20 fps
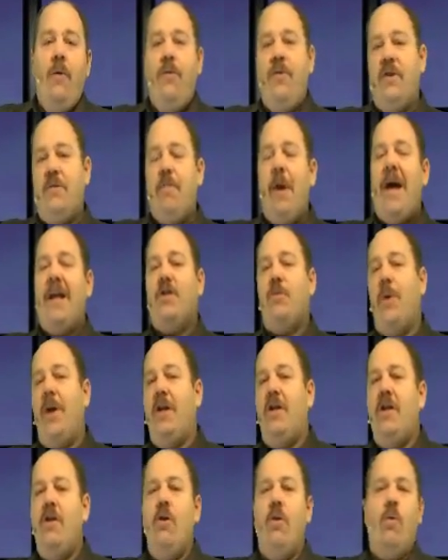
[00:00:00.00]
This past
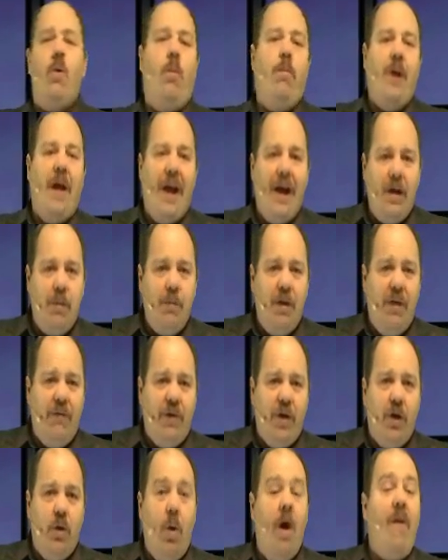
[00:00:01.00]
week, Tino Gropi handed me a
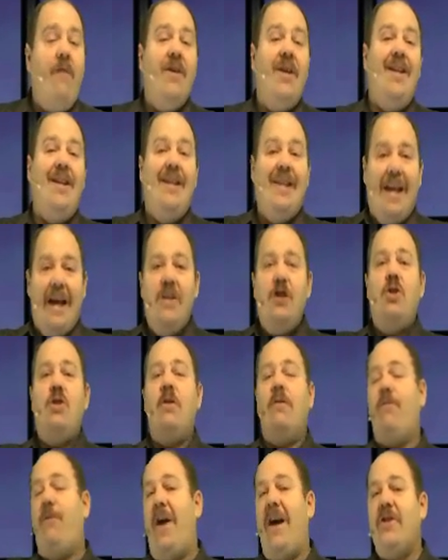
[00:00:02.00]
video of an
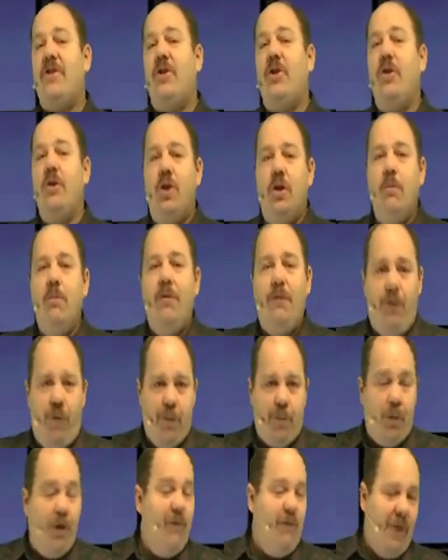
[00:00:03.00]
alleged fossil human
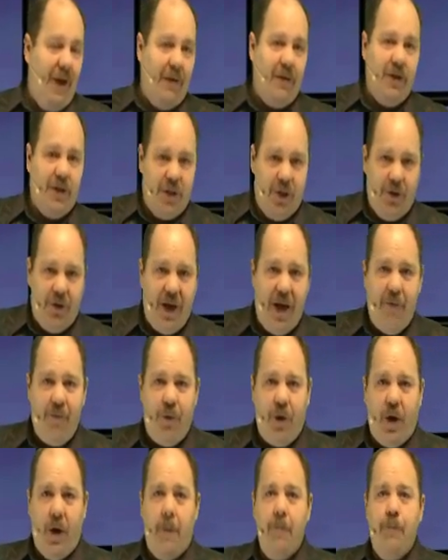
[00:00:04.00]
footprint found in South
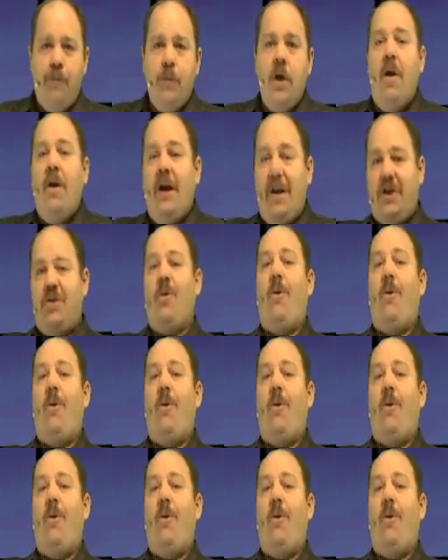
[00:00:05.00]
Africa. I